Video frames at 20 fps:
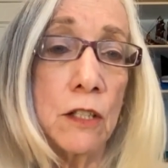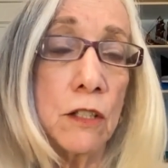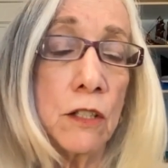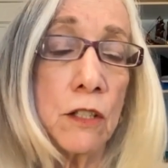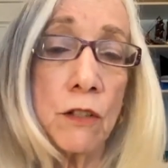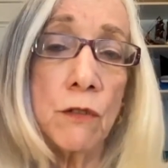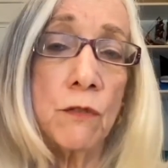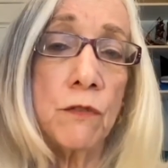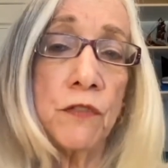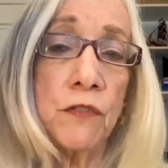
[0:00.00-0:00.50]

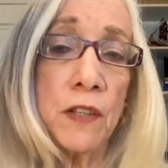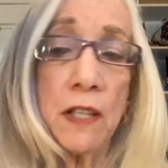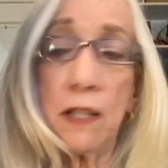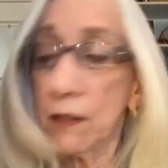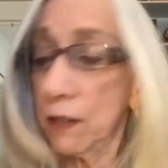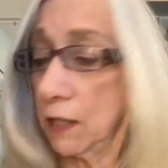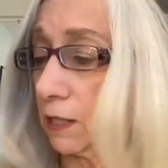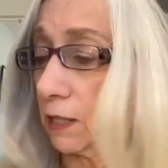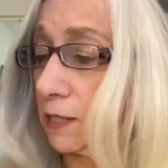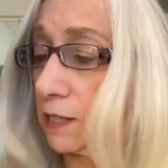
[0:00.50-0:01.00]
Do you think,
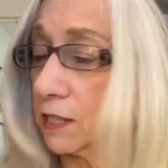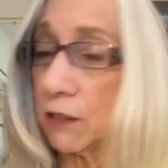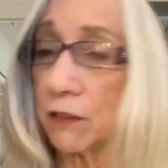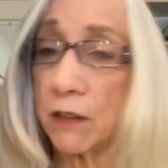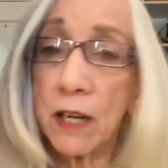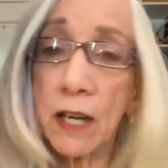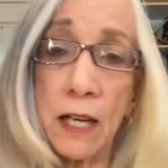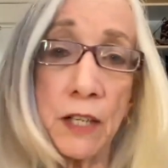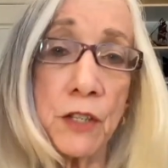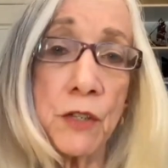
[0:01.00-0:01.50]
is there
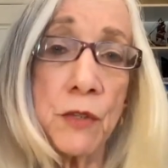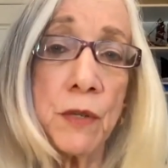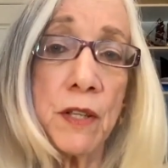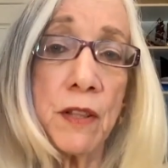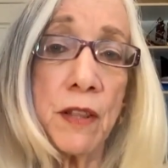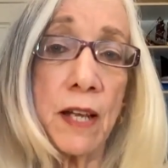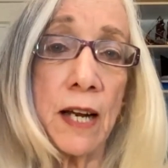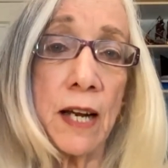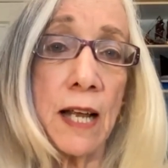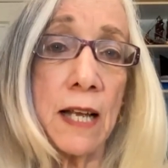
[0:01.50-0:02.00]
a country
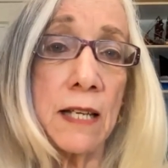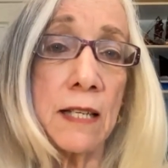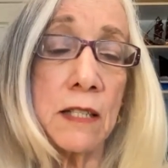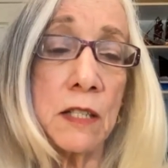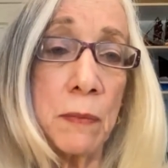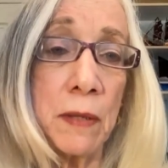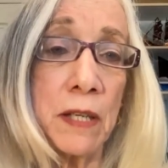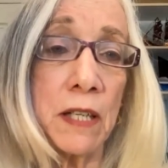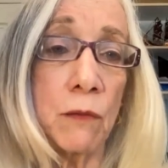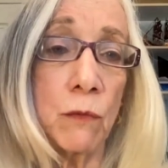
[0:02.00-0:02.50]
that has
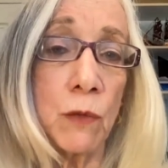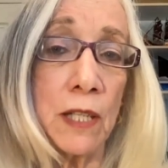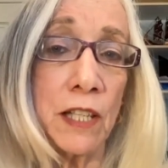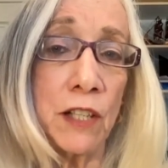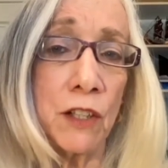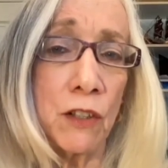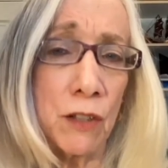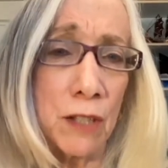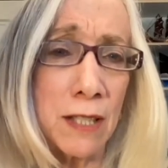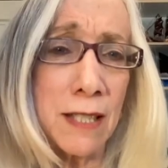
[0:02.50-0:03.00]
been a really
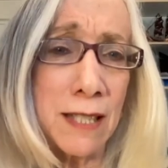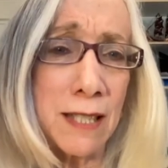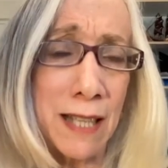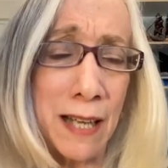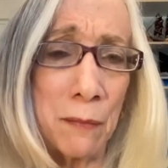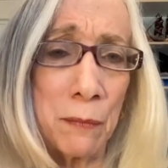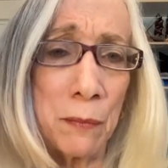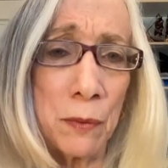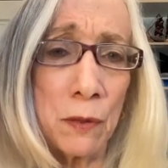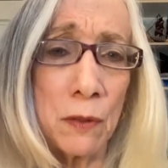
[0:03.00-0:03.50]
good
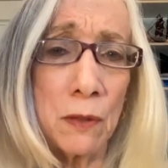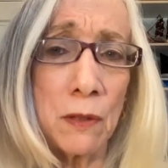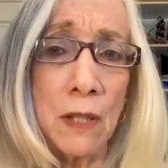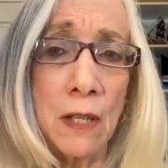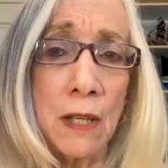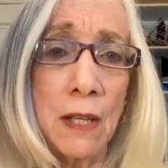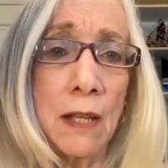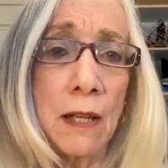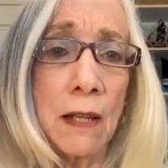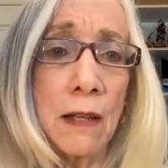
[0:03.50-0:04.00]
example
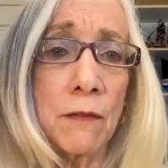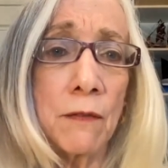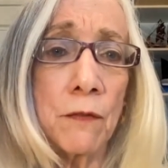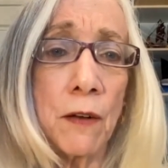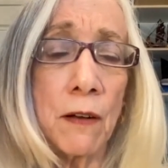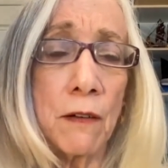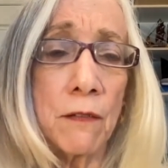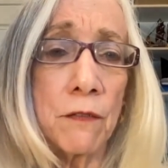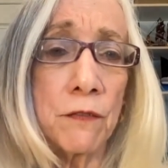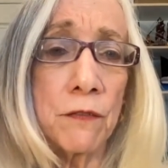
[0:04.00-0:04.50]

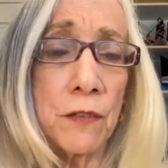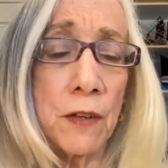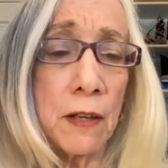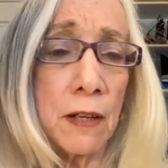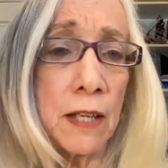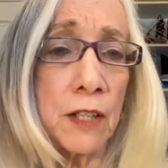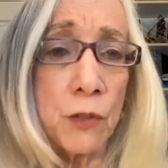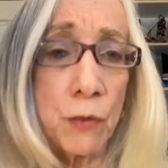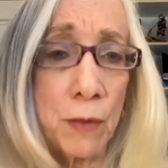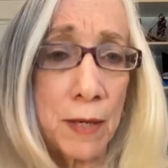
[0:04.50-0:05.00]
of
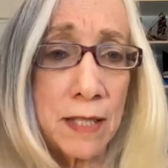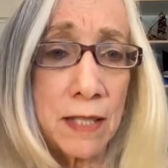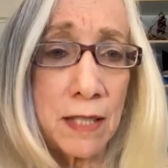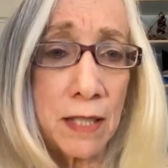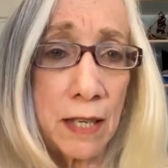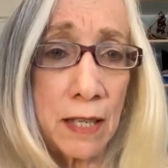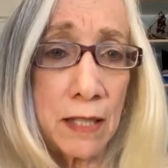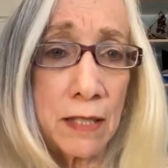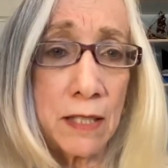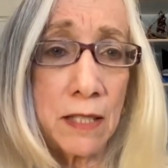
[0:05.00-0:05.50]

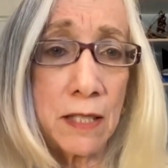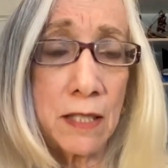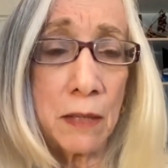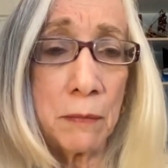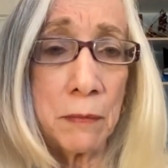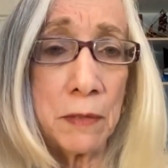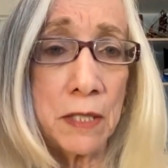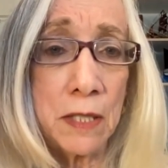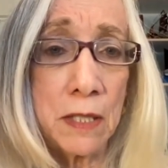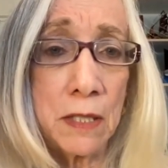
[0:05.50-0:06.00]
addressing
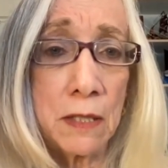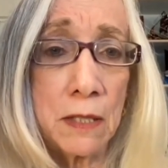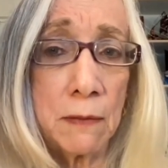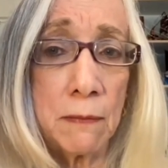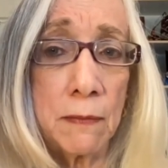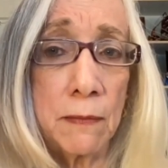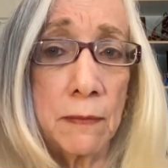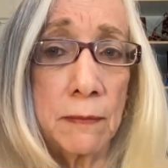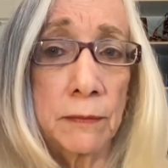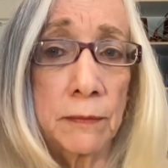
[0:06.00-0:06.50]

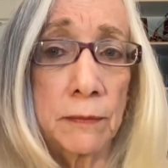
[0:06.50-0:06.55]
anti-Semitism?